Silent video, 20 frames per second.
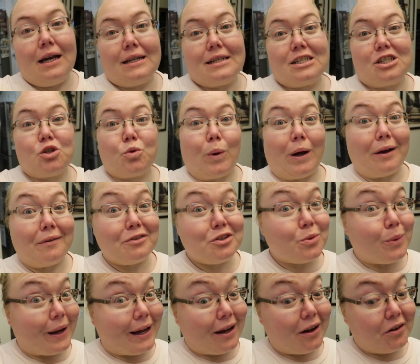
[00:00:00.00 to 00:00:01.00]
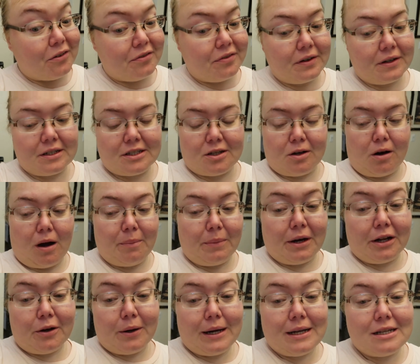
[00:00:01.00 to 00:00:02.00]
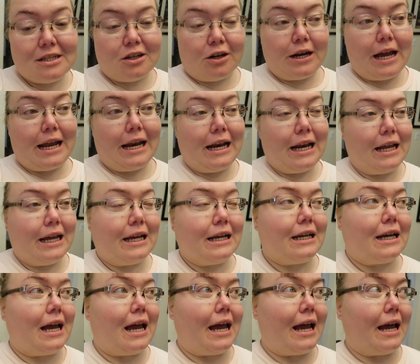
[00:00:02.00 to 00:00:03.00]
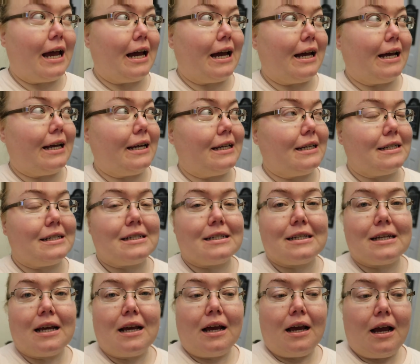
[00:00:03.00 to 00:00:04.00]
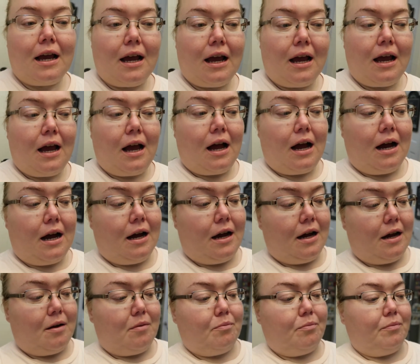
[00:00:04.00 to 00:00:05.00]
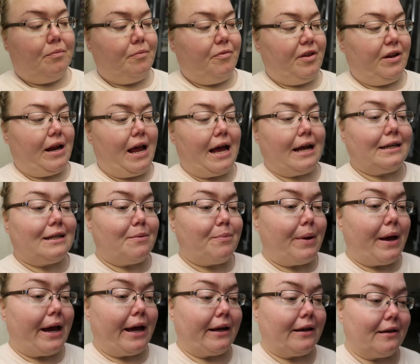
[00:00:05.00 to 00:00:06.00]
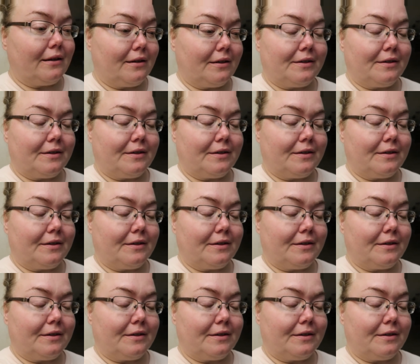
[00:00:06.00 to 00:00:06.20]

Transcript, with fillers: It's 12:12, so I'm gonna go ahead and start editing and um, and head to bed.